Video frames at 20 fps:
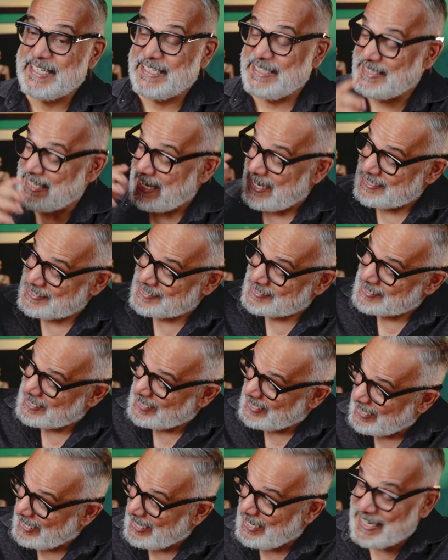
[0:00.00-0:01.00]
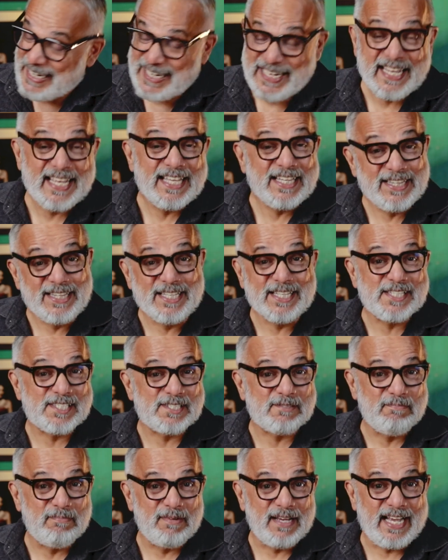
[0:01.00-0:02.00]
that's in
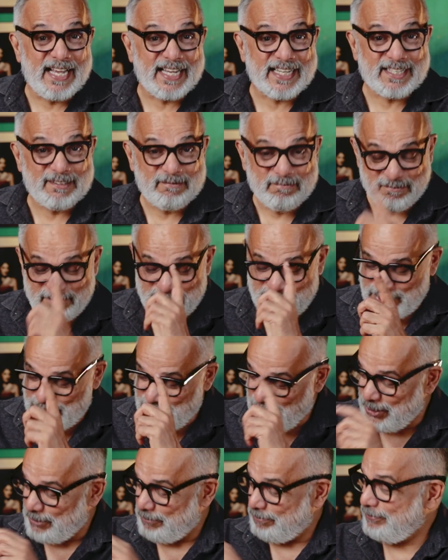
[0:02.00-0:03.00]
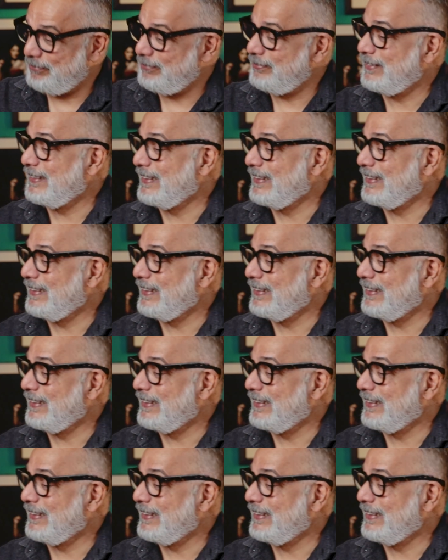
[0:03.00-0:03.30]
this bag. So,